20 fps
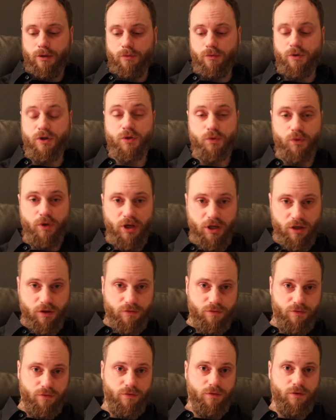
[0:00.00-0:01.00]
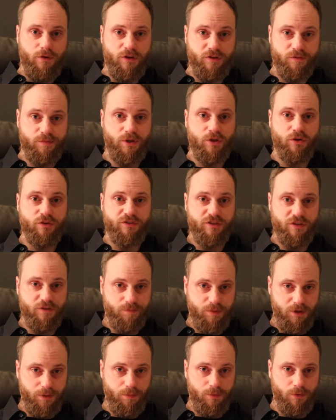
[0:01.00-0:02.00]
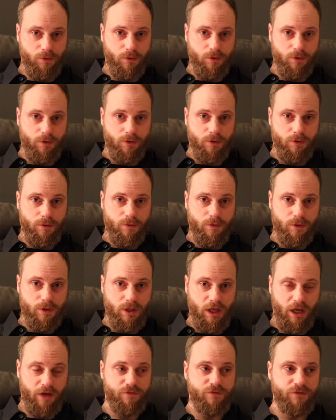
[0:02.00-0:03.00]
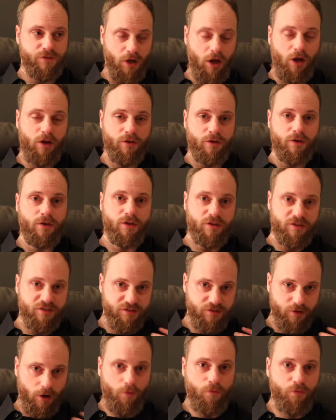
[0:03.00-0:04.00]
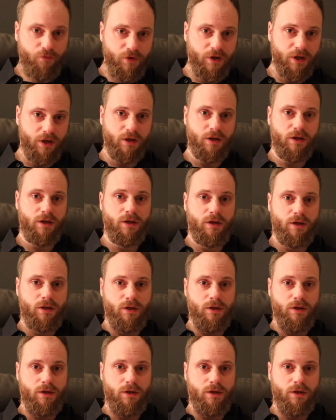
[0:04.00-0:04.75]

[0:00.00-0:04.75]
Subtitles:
we grieve is because these people have done something.